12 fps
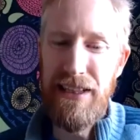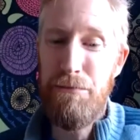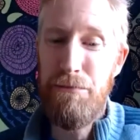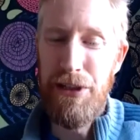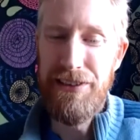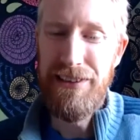
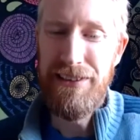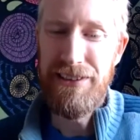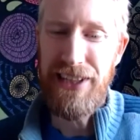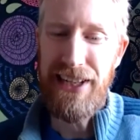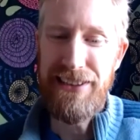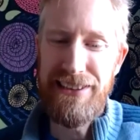
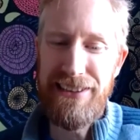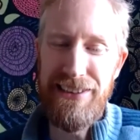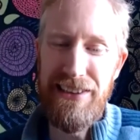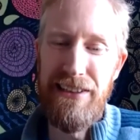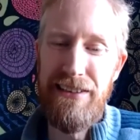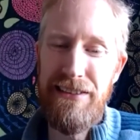Standards are
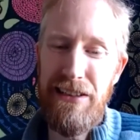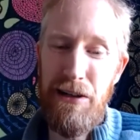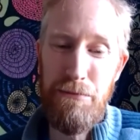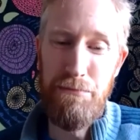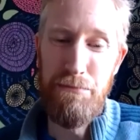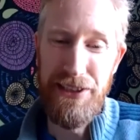
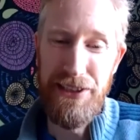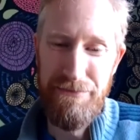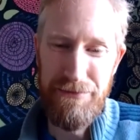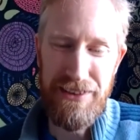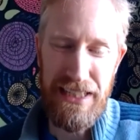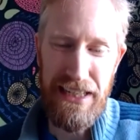open
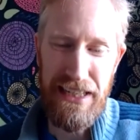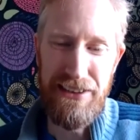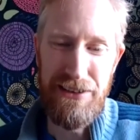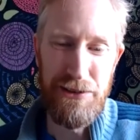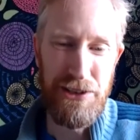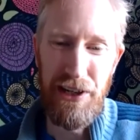and
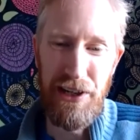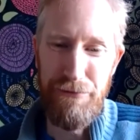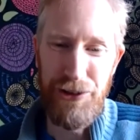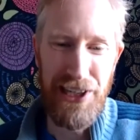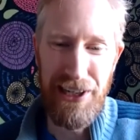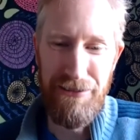usually
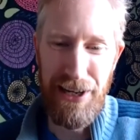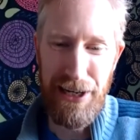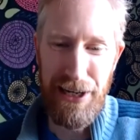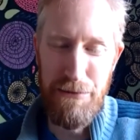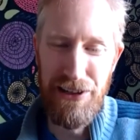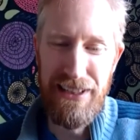freely
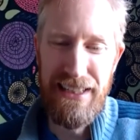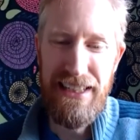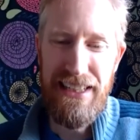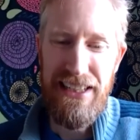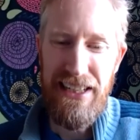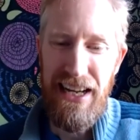available.
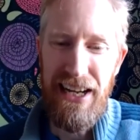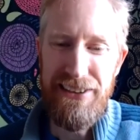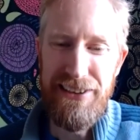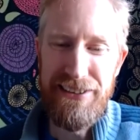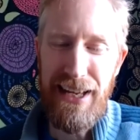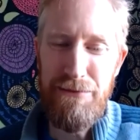And the
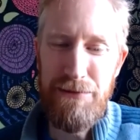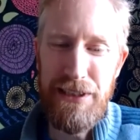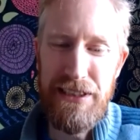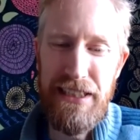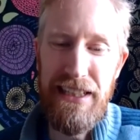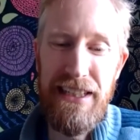same with
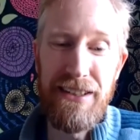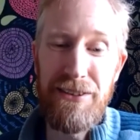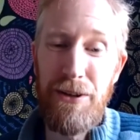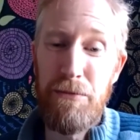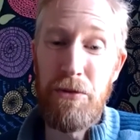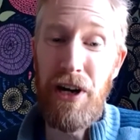the
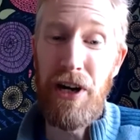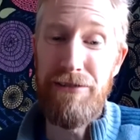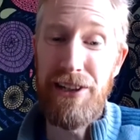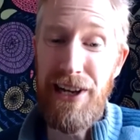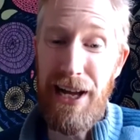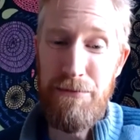cryptographic
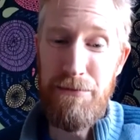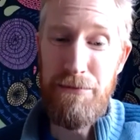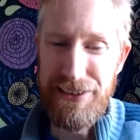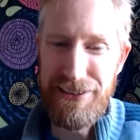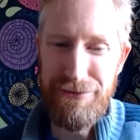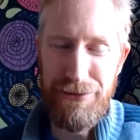
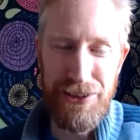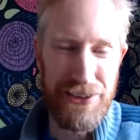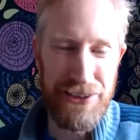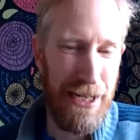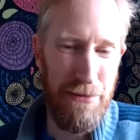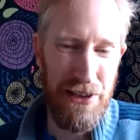libraries. For
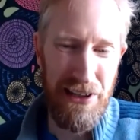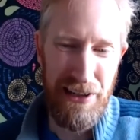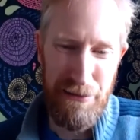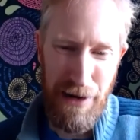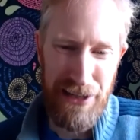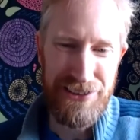example, the
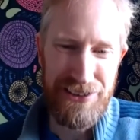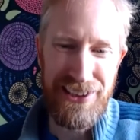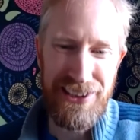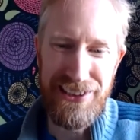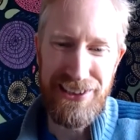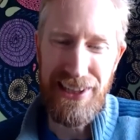Bouncy
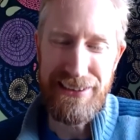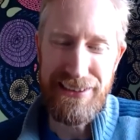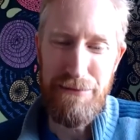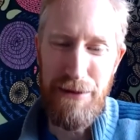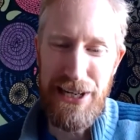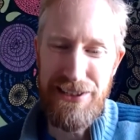Castle, as I
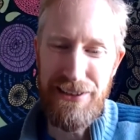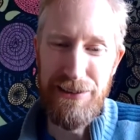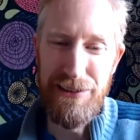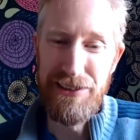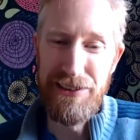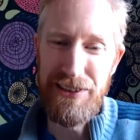mentioned,
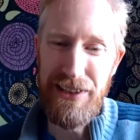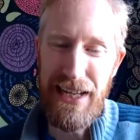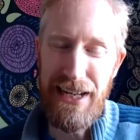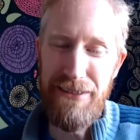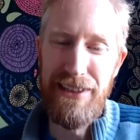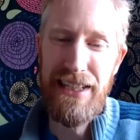also
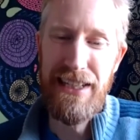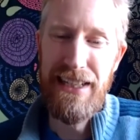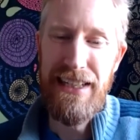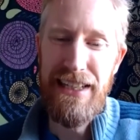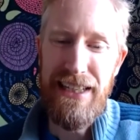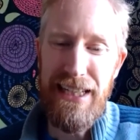have
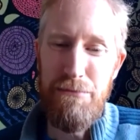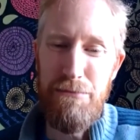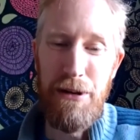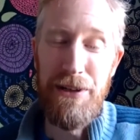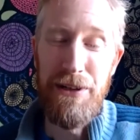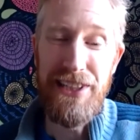
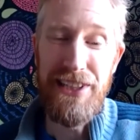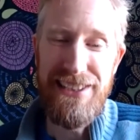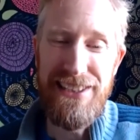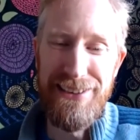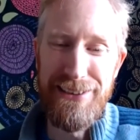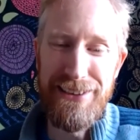
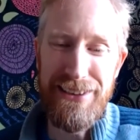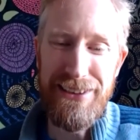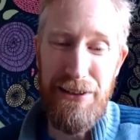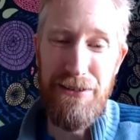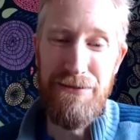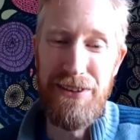implementations
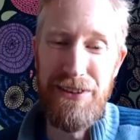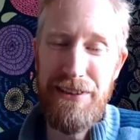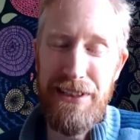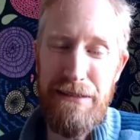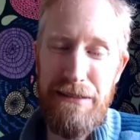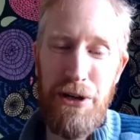of
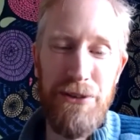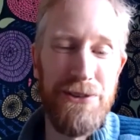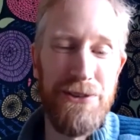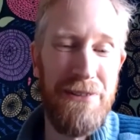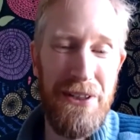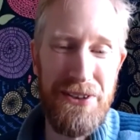
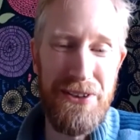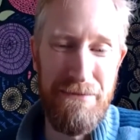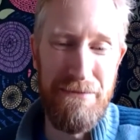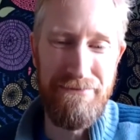post-quantum